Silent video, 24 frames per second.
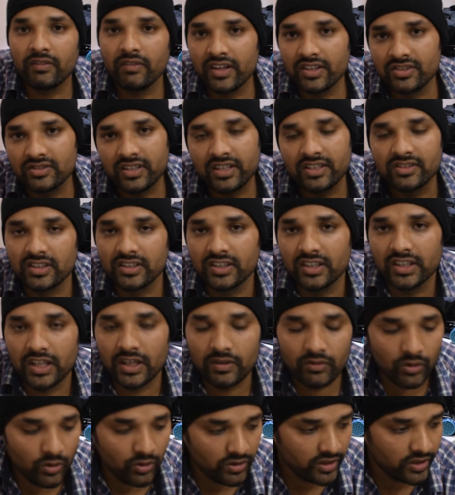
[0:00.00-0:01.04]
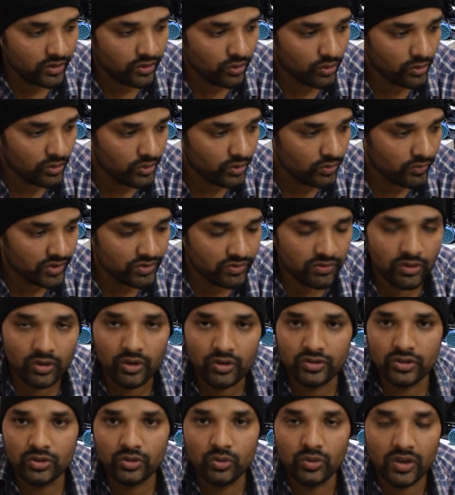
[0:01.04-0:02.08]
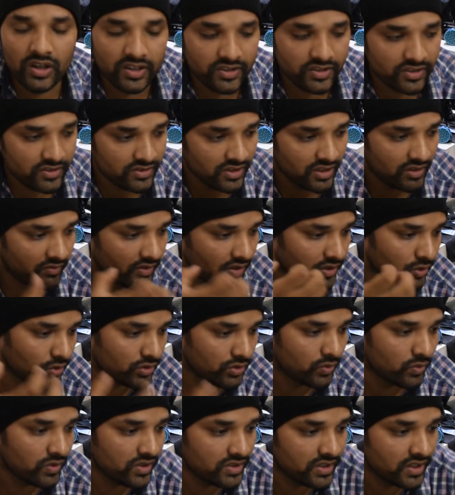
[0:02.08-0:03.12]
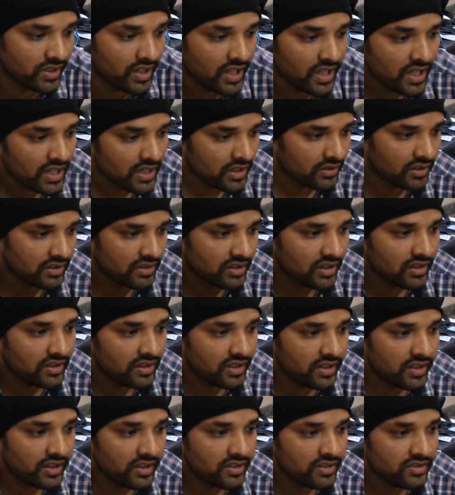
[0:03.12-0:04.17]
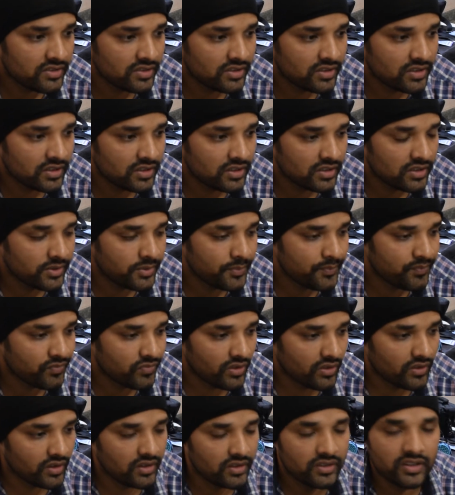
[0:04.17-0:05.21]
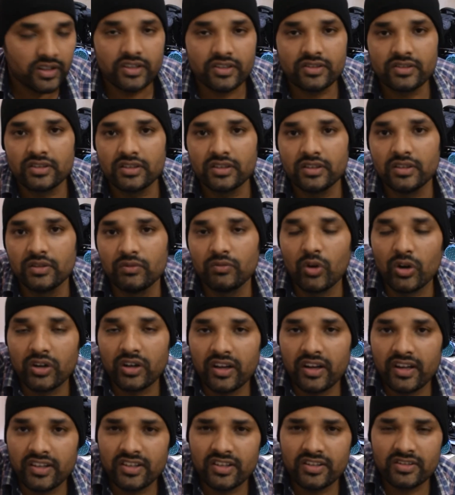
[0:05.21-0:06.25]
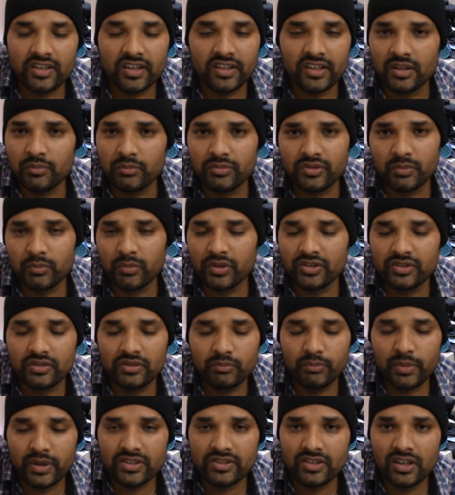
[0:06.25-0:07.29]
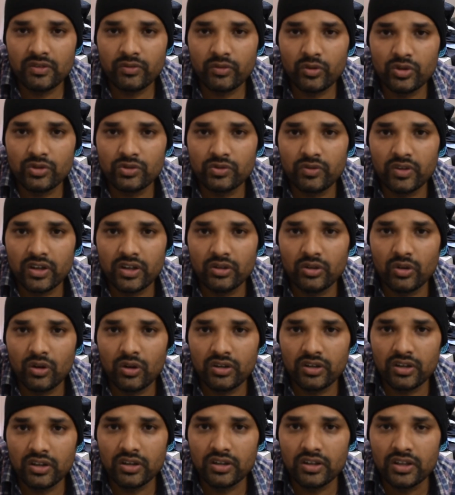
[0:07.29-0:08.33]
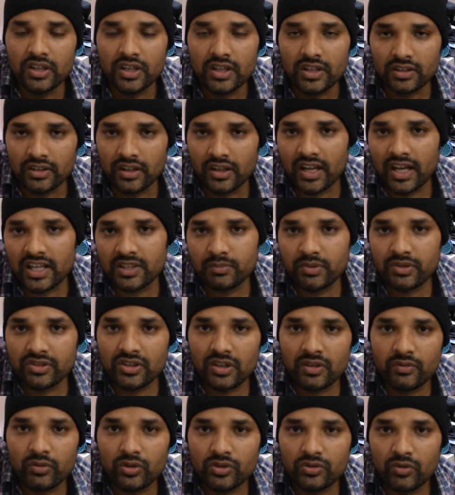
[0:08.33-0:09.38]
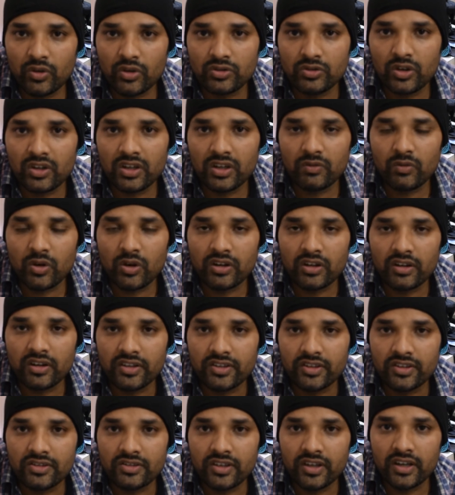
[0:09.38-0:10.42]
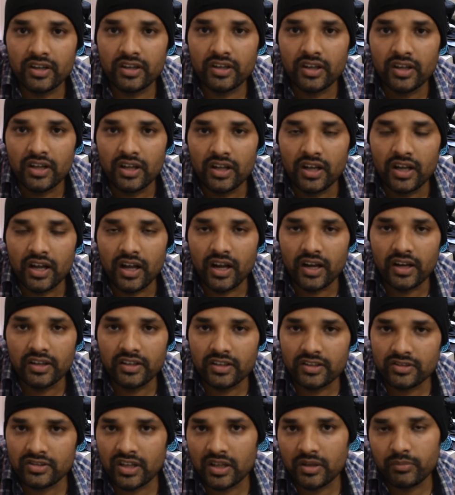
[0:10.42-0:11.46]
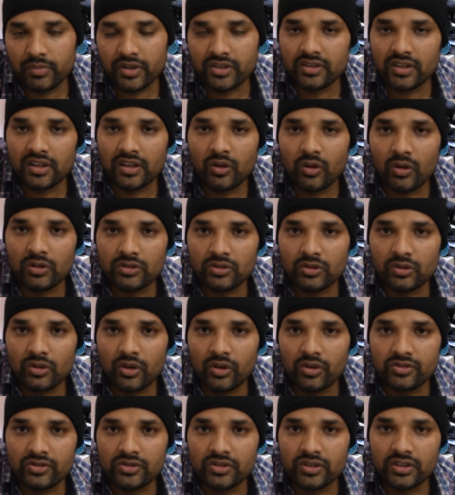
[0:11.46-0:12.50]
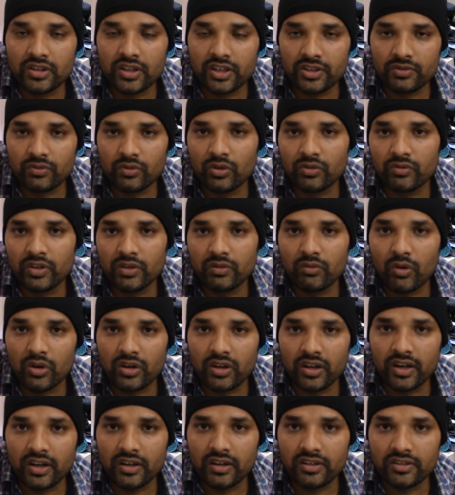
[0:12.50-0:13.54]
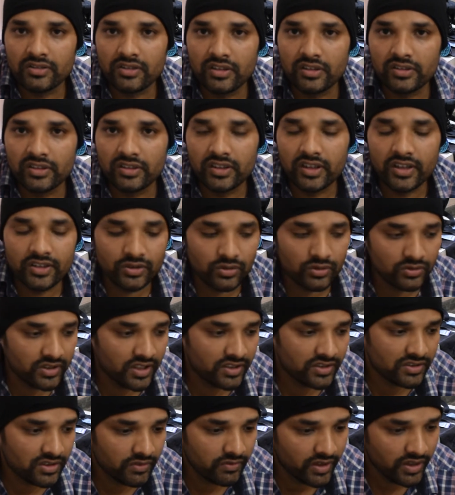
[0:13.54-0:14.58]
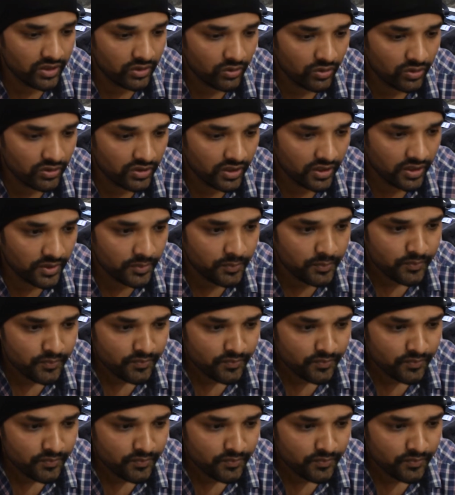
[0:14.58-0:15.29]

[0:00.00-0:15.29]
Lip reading: edge sensor that I've already told you, which will launch the Google Assistant when you squeeze it. The third thing is this water resistant. Pixel phones were not, the last Pixel phones was not a water resistant, and this time Pixel also launched its phone with water and dust resistant. So that's a very good thing.